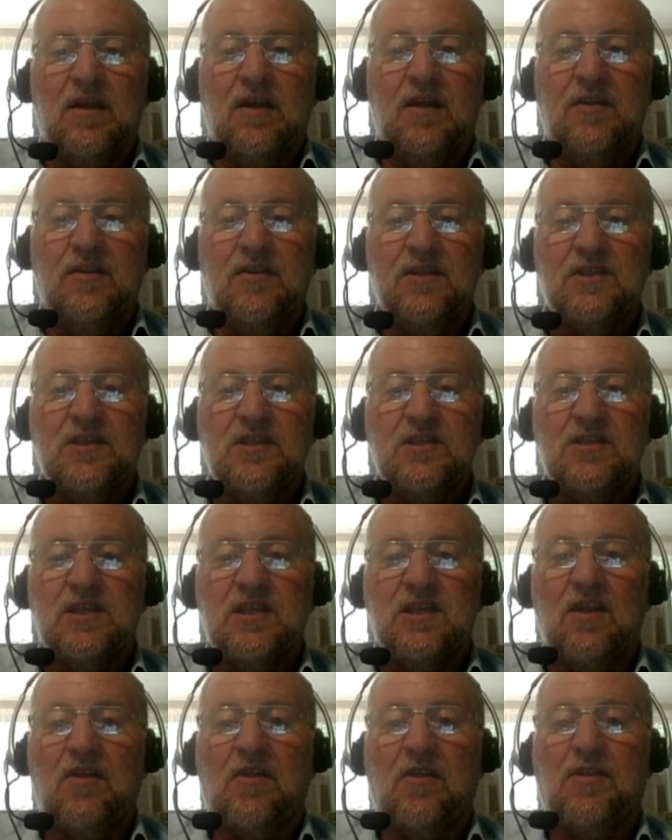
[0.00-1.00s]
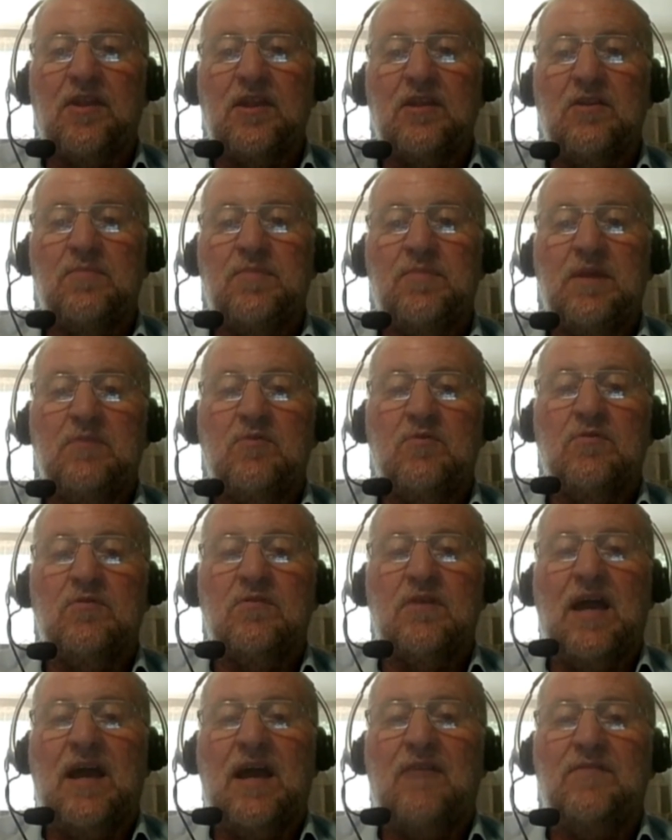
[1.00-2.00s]
And this is the other thing that
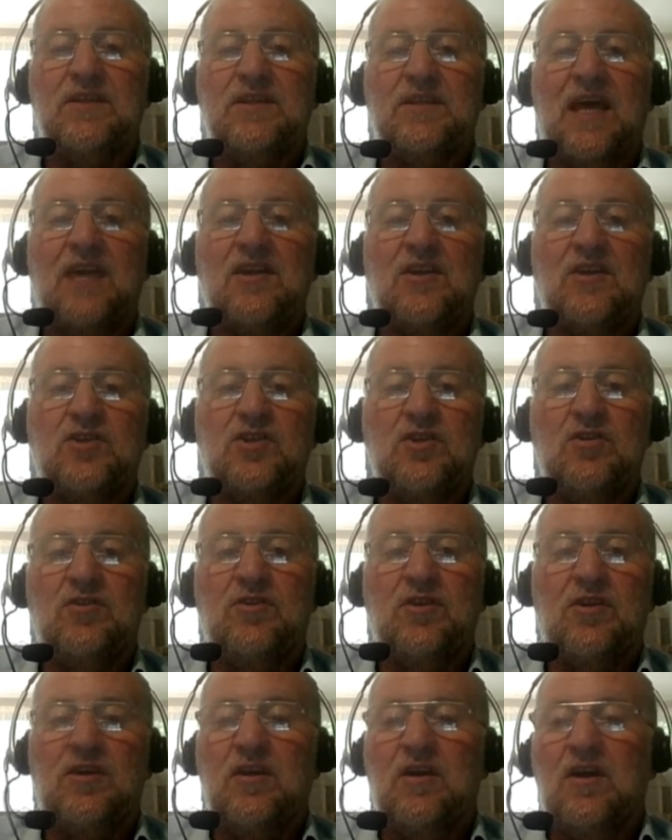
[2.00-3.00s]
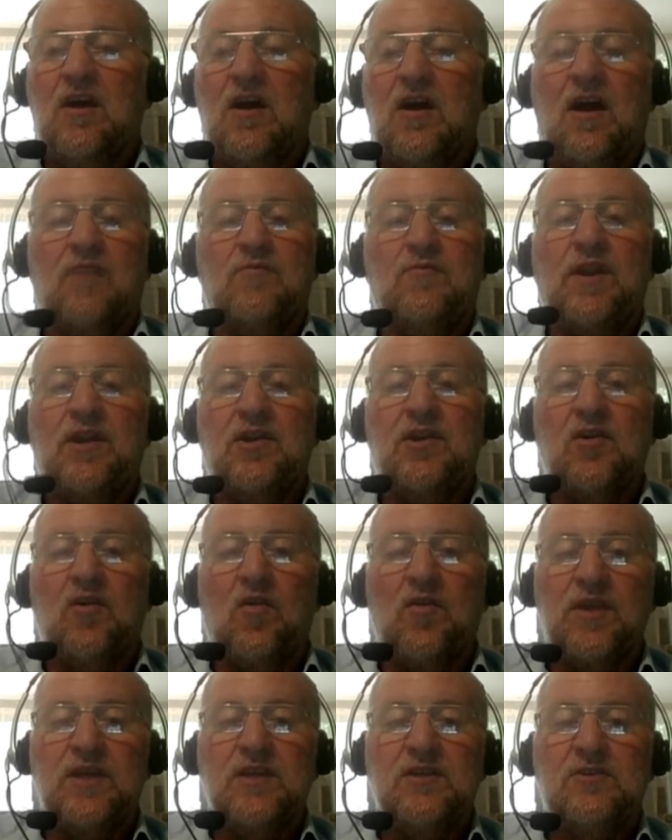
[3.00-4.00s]
people have this attitude that I've read it
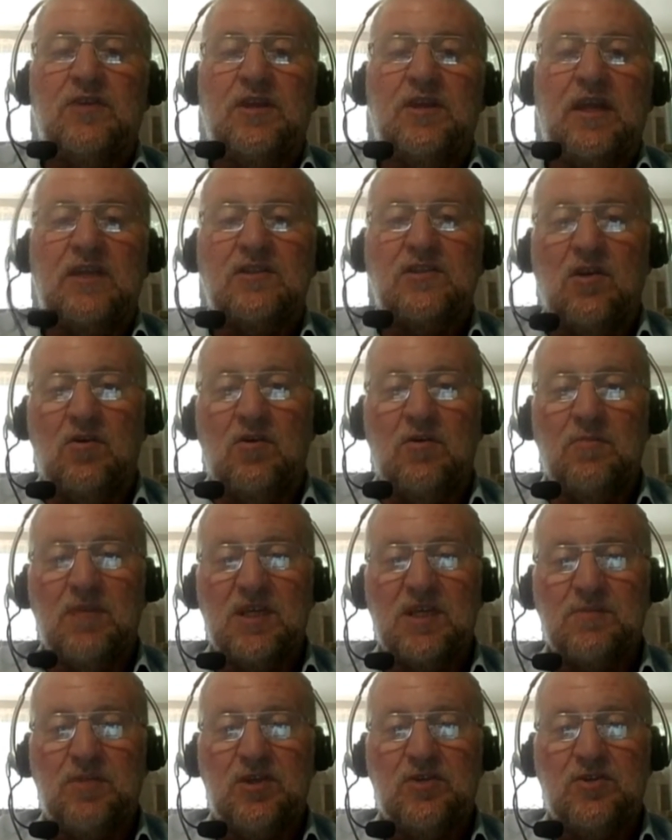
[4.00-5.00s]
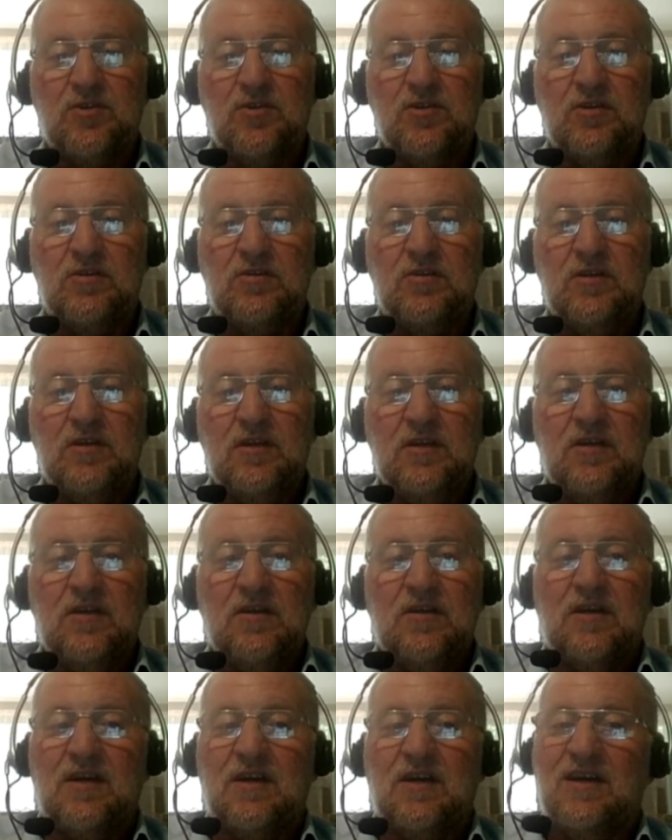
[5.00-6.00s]
on the internet, so it must be true.
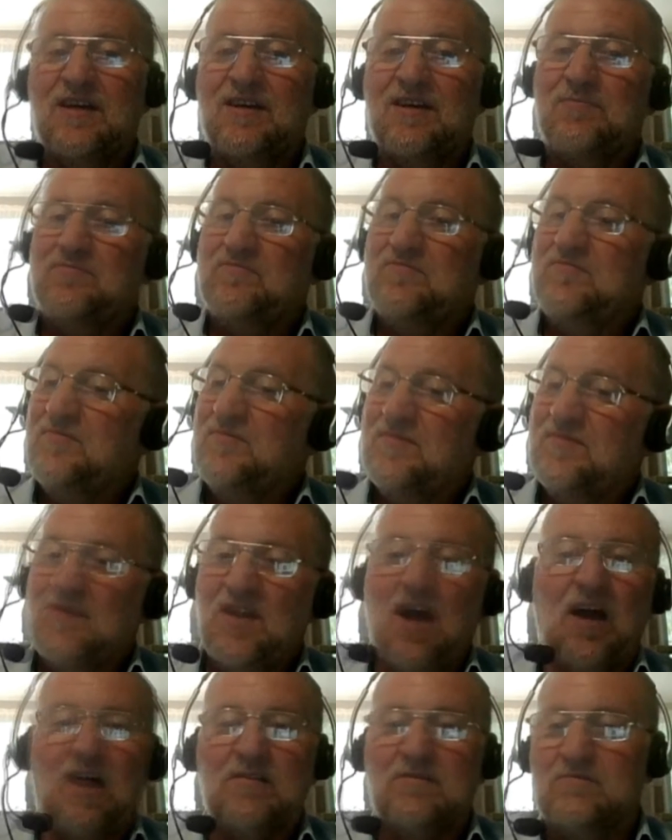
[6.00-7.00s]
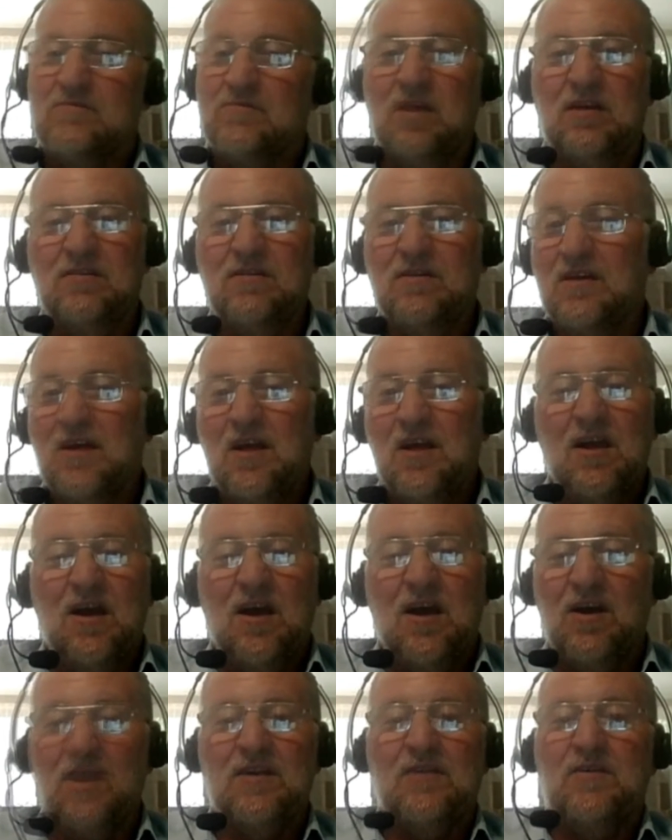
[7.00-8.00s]
No,
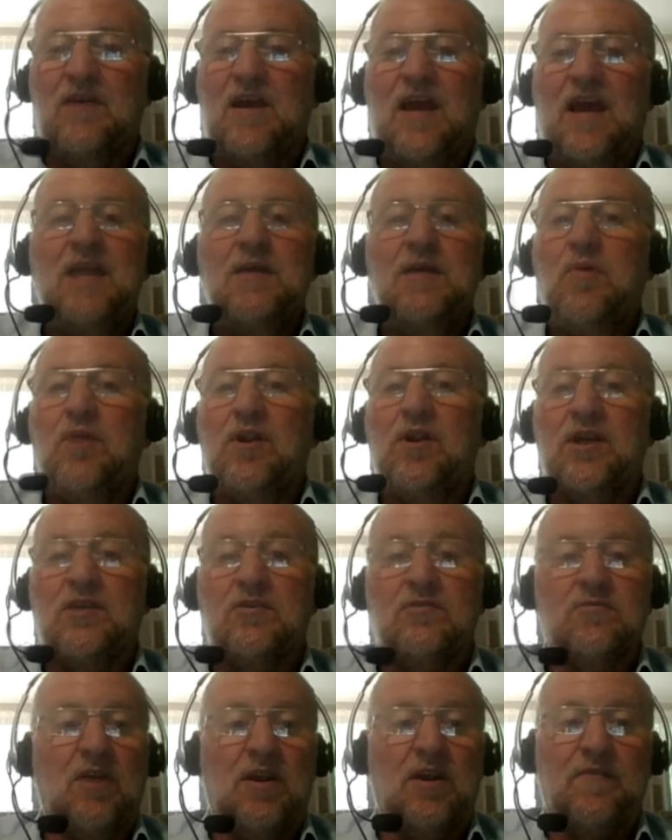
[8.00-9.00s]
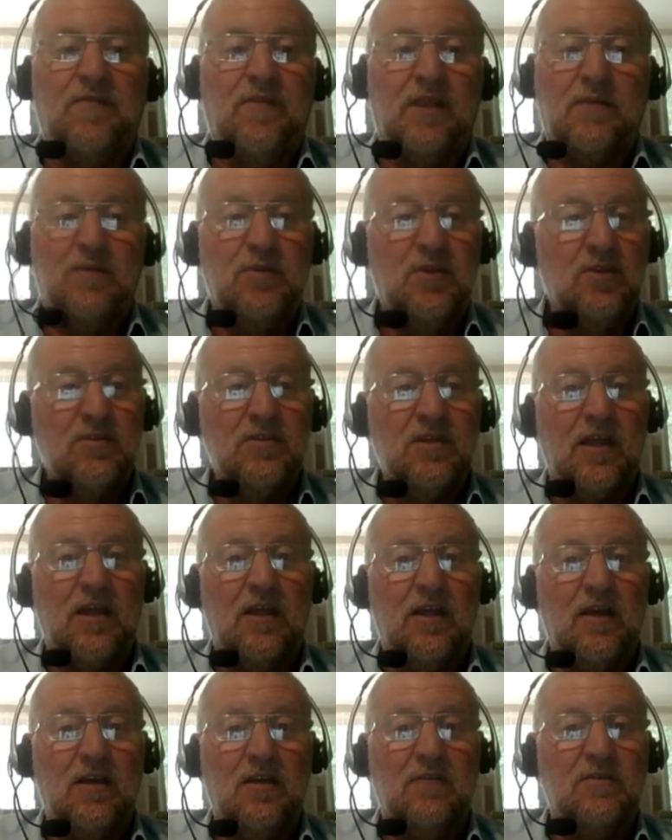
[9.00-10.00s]
anybody can write a fake news
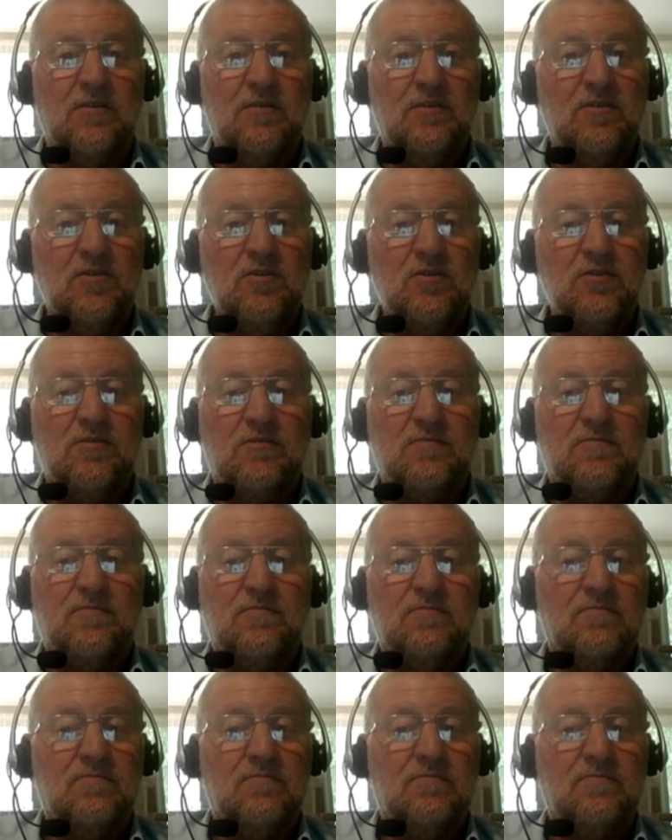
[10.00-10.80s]
article.